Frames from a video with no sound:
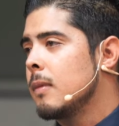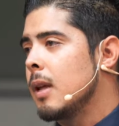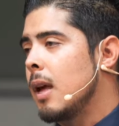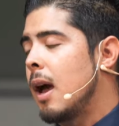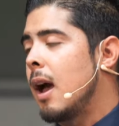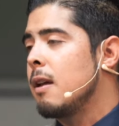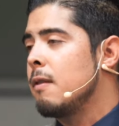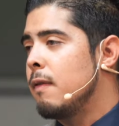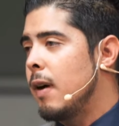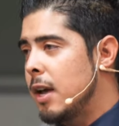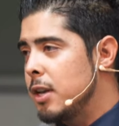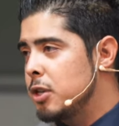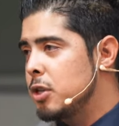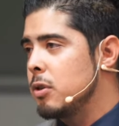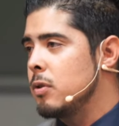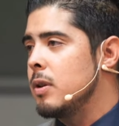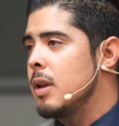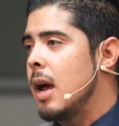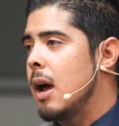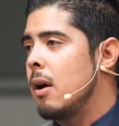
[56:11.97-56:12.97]
I invite
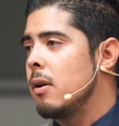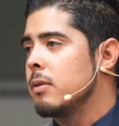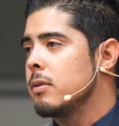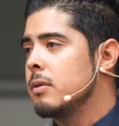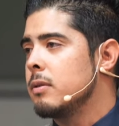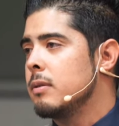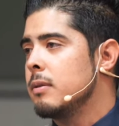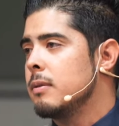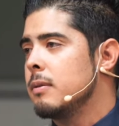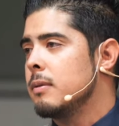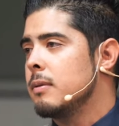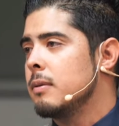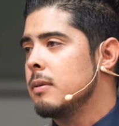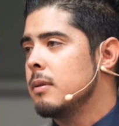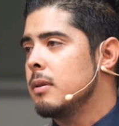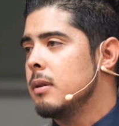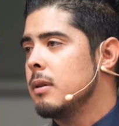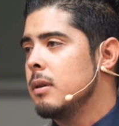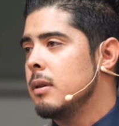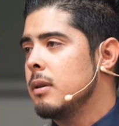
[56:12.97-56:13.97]
you now
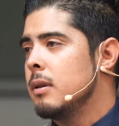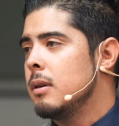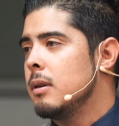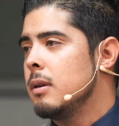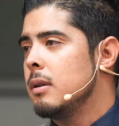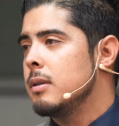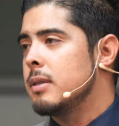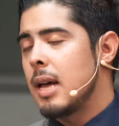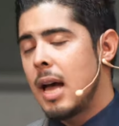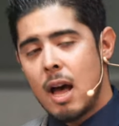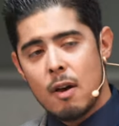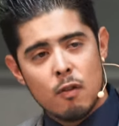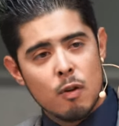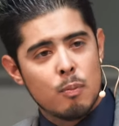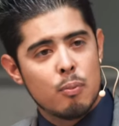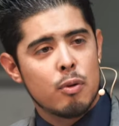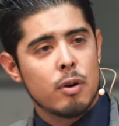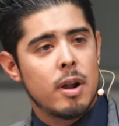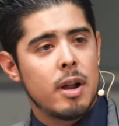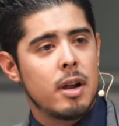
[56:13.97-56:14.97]
to have a
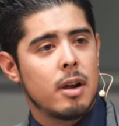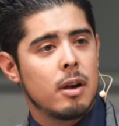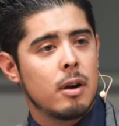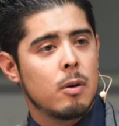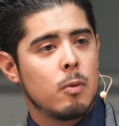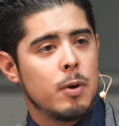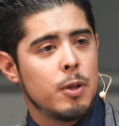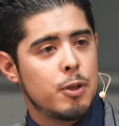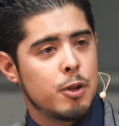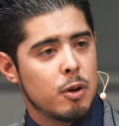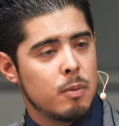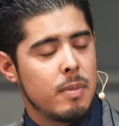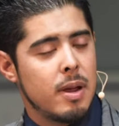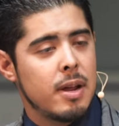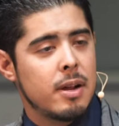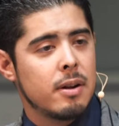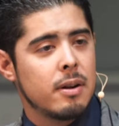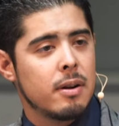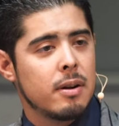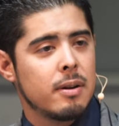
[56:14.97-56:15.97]
prayer with your
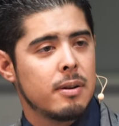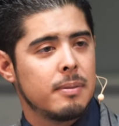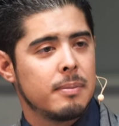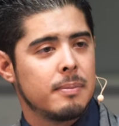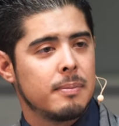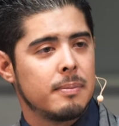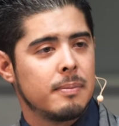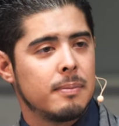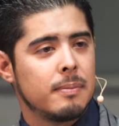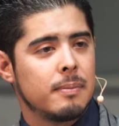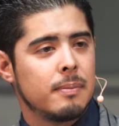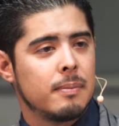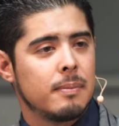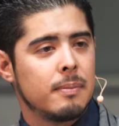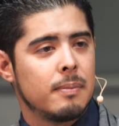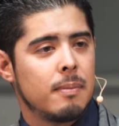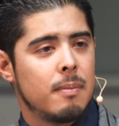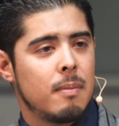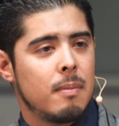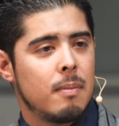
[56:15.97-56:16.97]
Maker
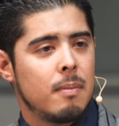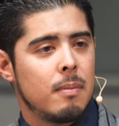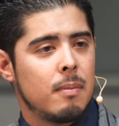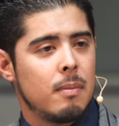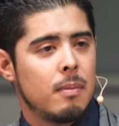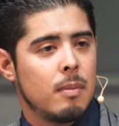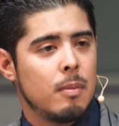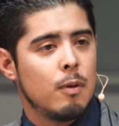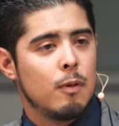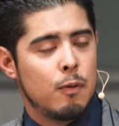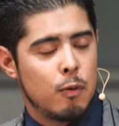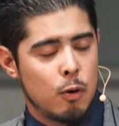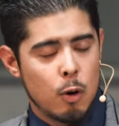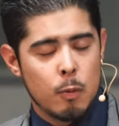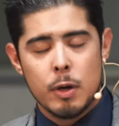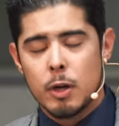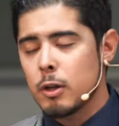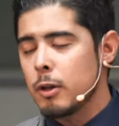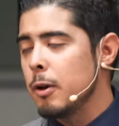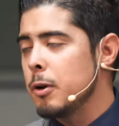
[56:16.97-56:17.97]
before
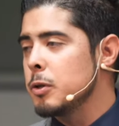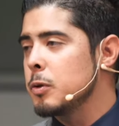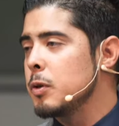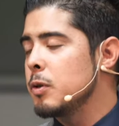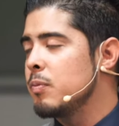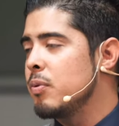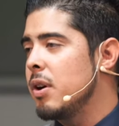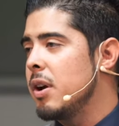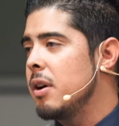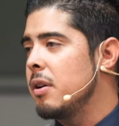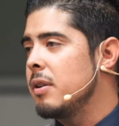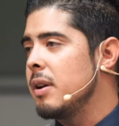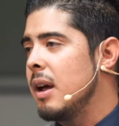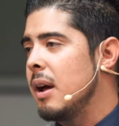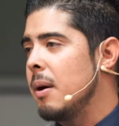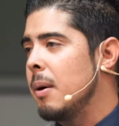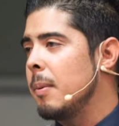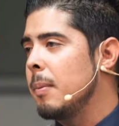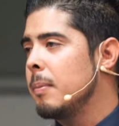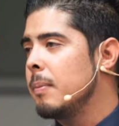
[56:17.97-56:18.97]
we close with prayer now.